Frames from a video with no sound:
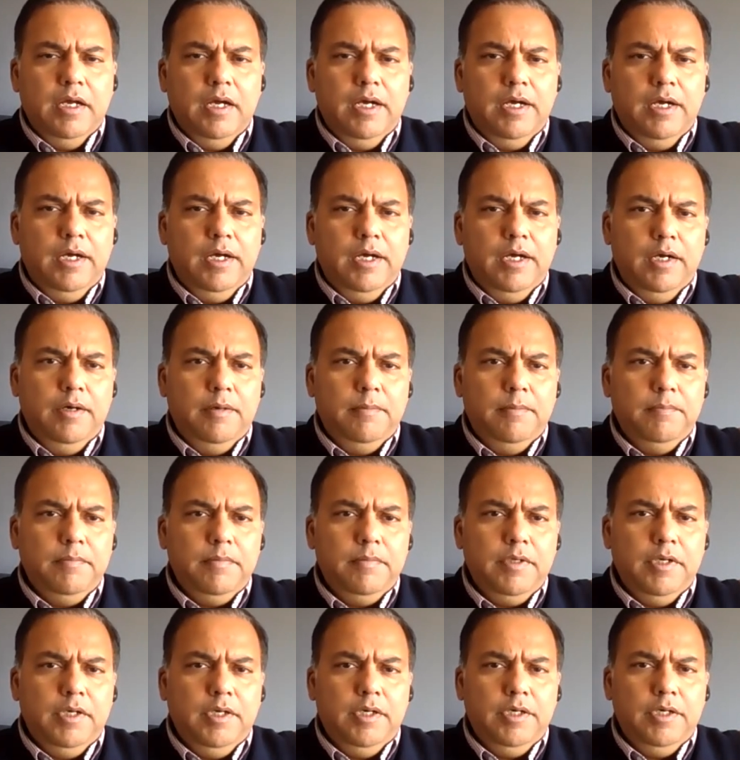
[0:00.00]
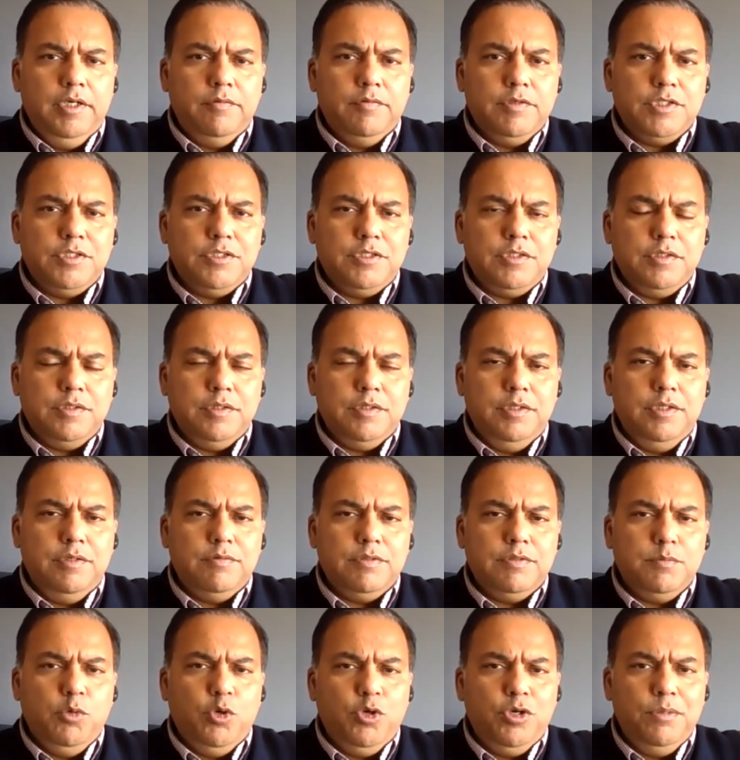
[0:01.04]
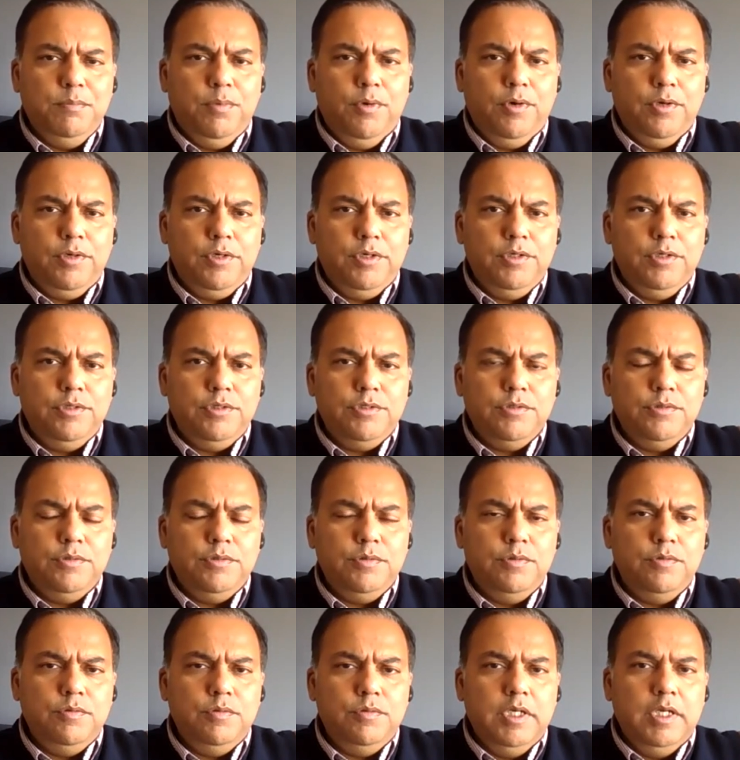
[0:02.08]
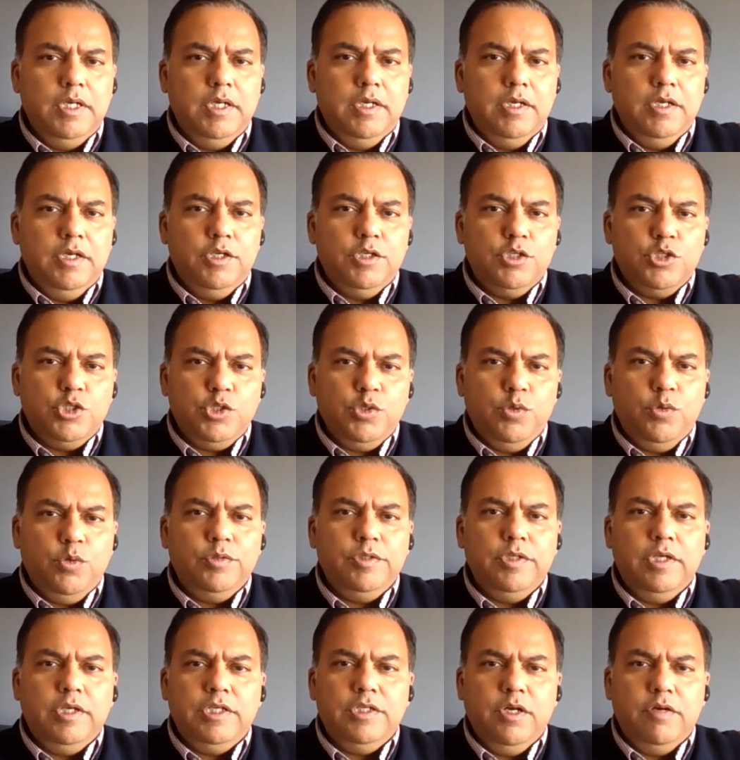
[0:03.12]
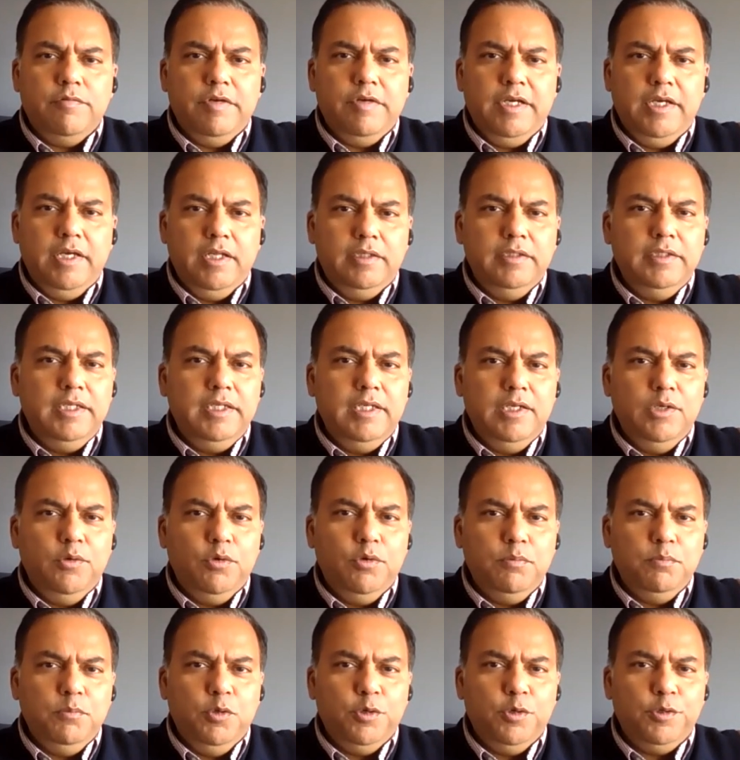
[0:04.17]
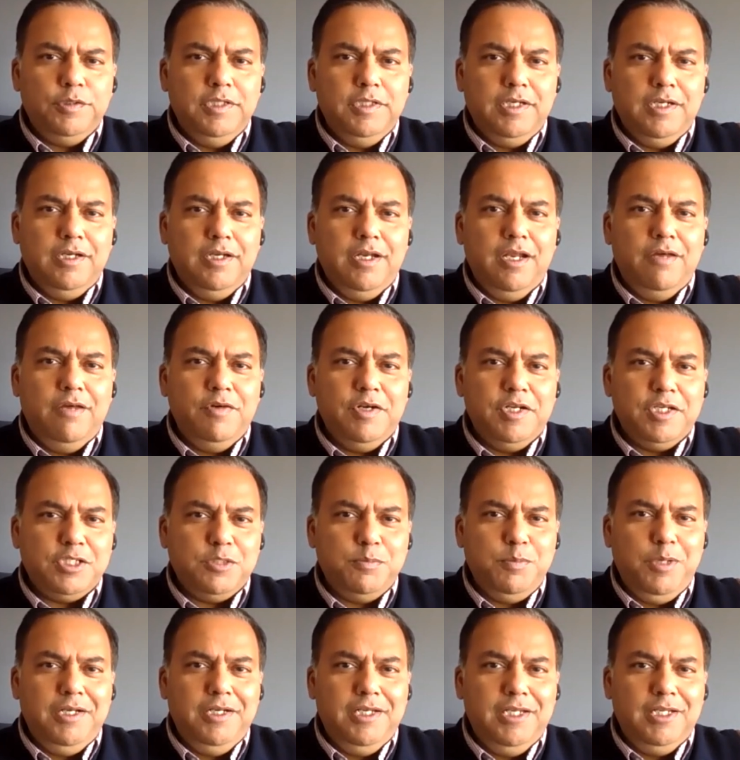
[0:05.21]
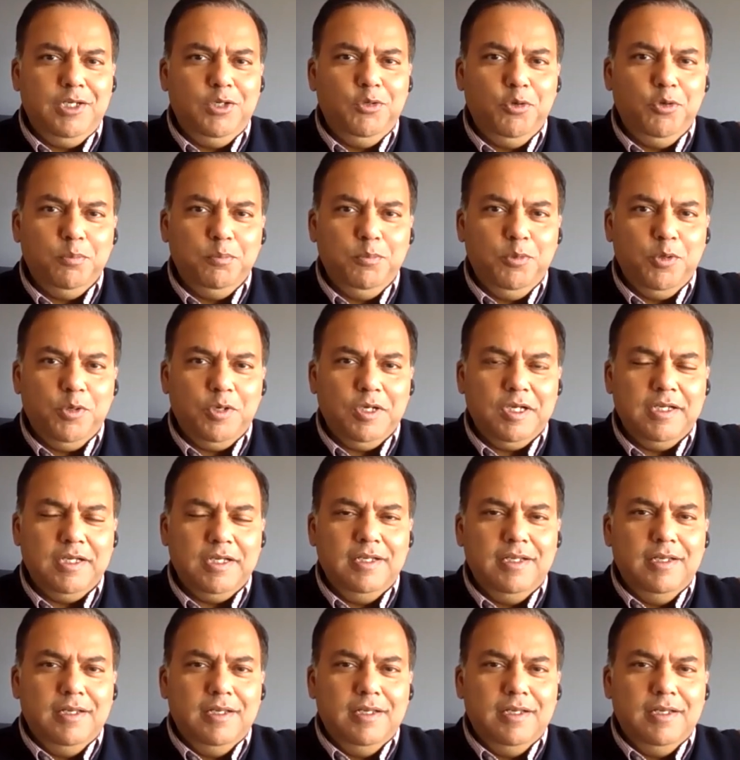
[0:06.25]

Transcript: Um, uh, it was it was more important to ensure that you have a healthy loan book than an ever expanding loan book.